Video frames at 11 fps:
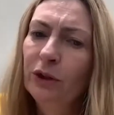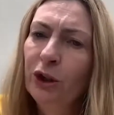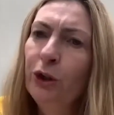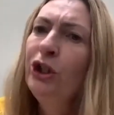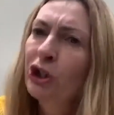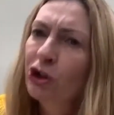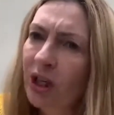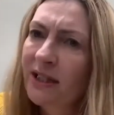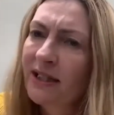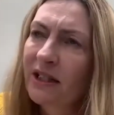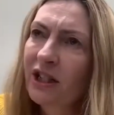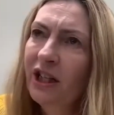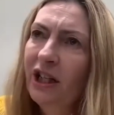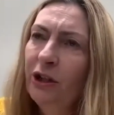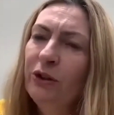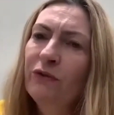who you trust,
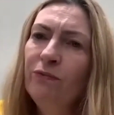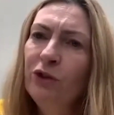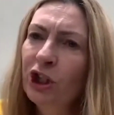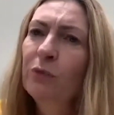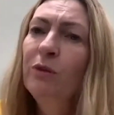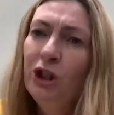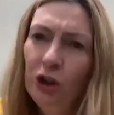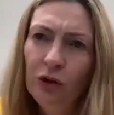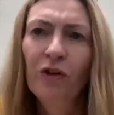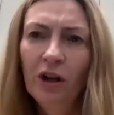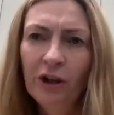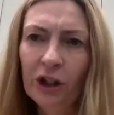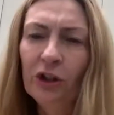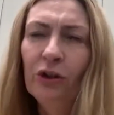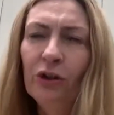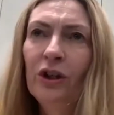whose judgment you
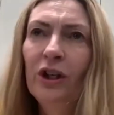value,